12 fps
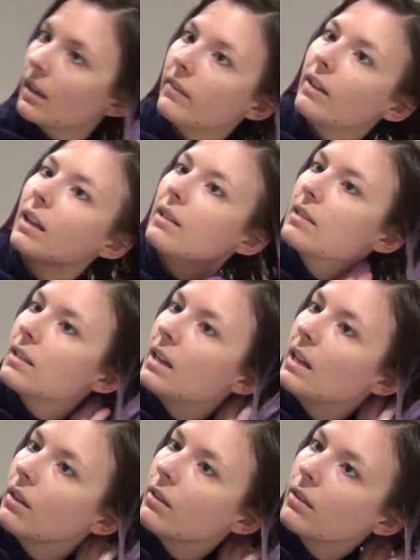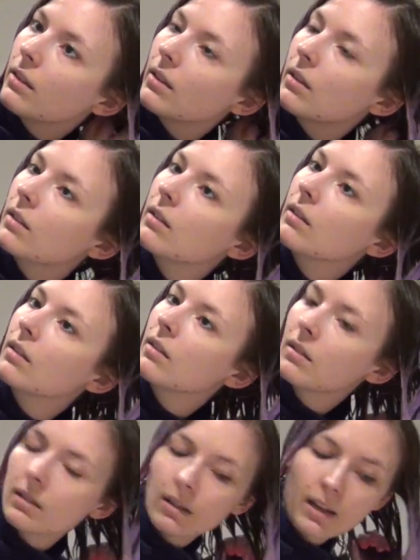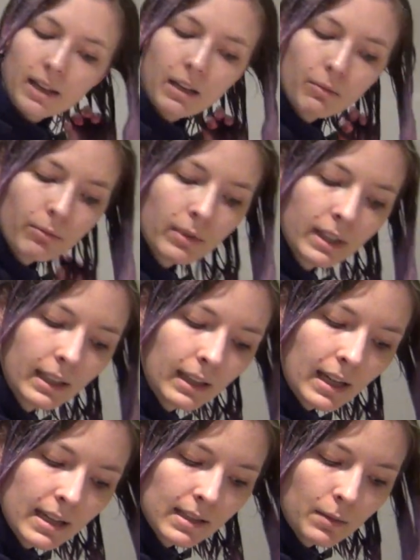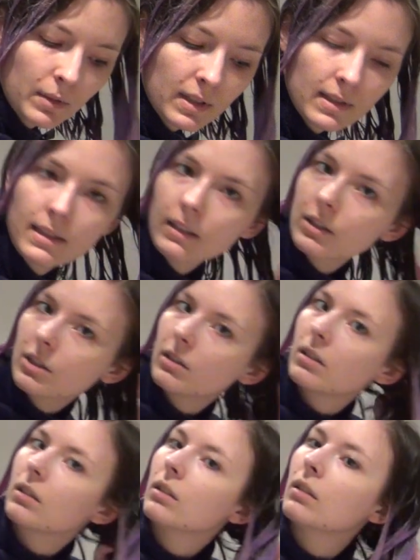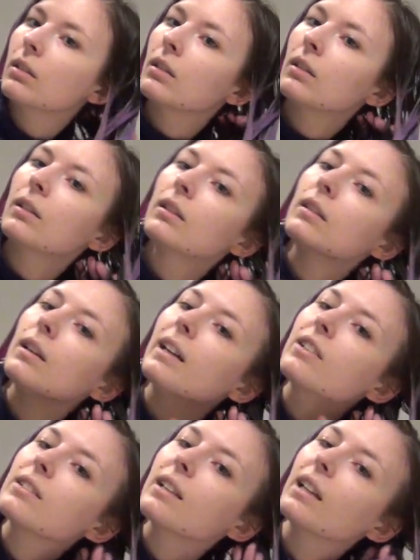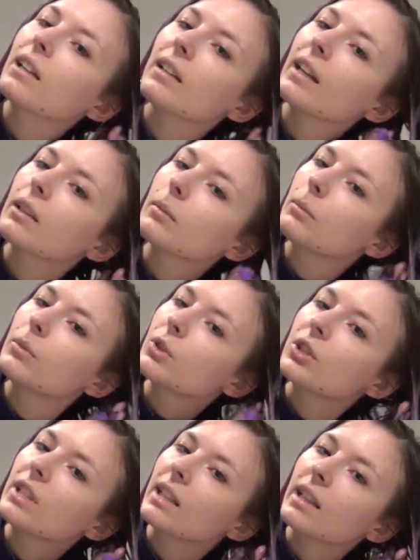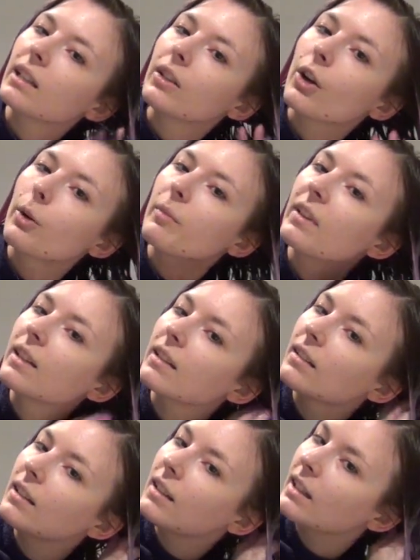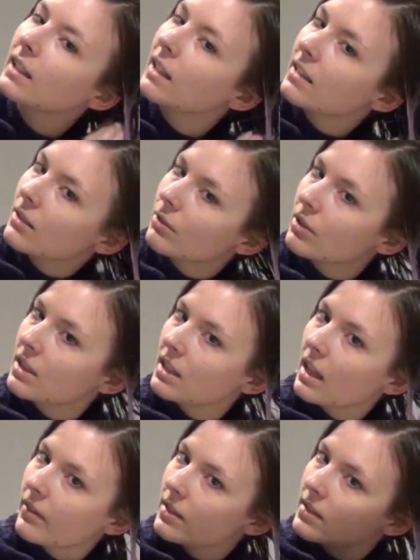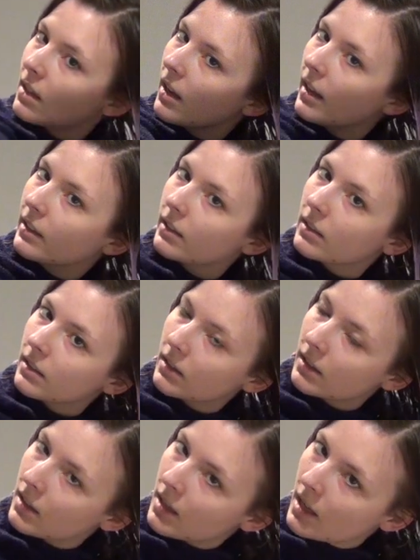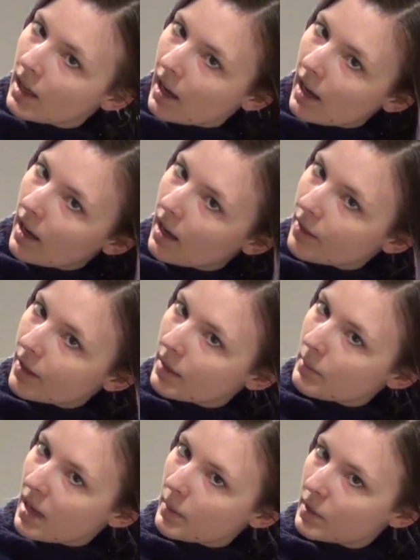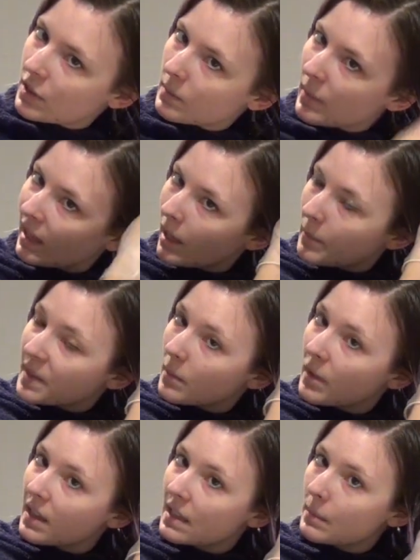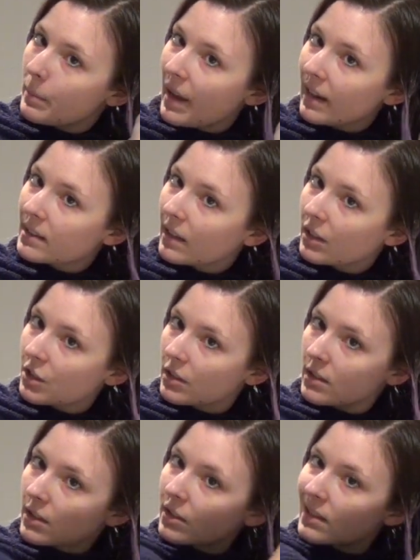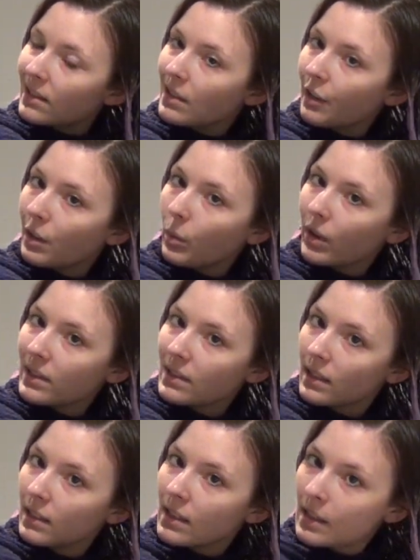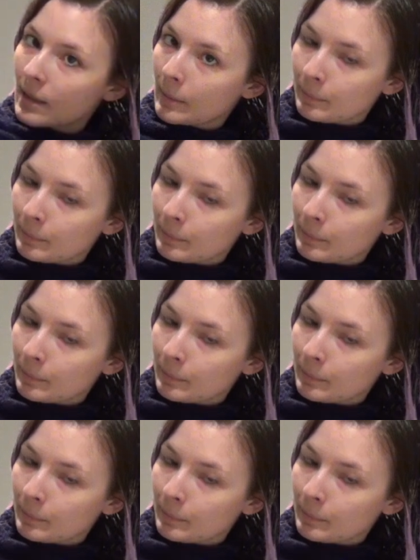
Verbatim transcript: And then underneath, I get really lazy with this section. I just kind of like mush it in and hope that it gets through to the other side. Uh, then maybe just pick up some of these back sections because there's nothing worse than